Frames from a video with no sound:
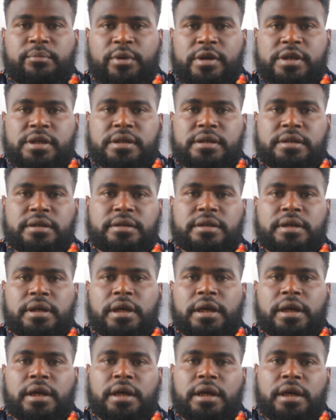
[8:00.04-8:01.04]
pressure.
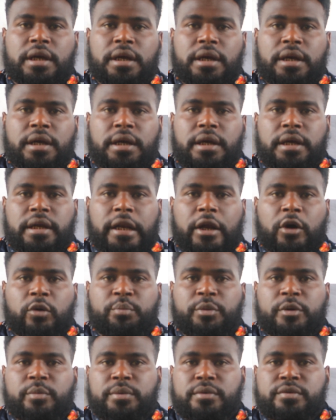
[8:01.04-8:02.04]

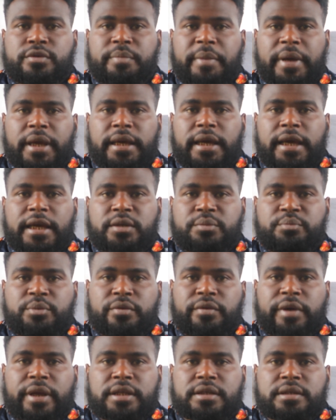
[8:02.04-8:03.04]
Pupils may
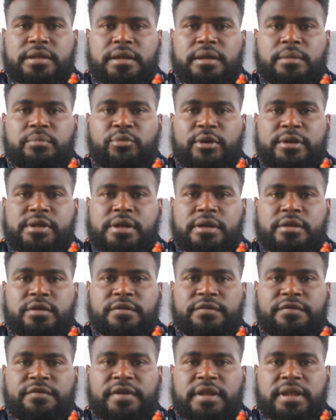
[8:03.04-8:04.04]
experience pressure
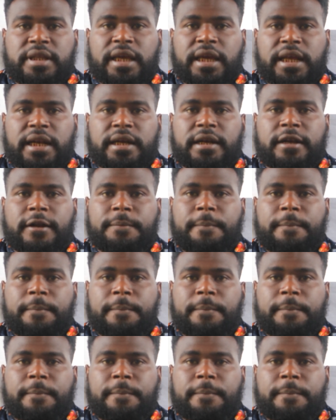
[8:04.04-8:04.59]
to fit in,